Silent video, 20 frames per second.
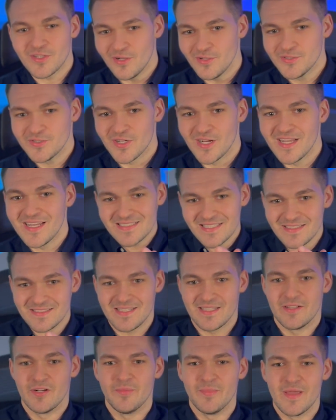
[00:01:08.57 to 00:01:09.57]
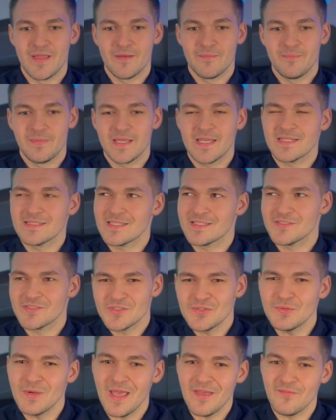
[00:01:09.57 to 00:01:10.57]
Ultra tilts a little bit because it's
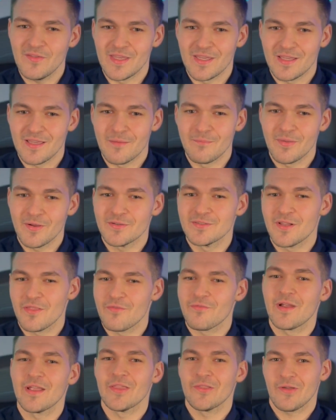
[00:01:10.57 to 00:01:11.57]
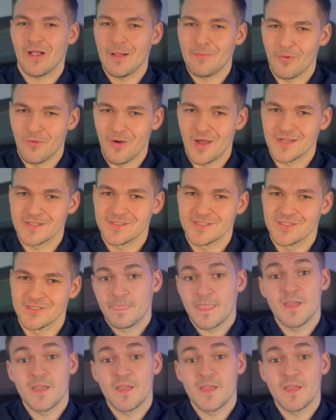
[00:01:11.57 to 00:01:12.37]
too heavy compared to the regular Apple Watch.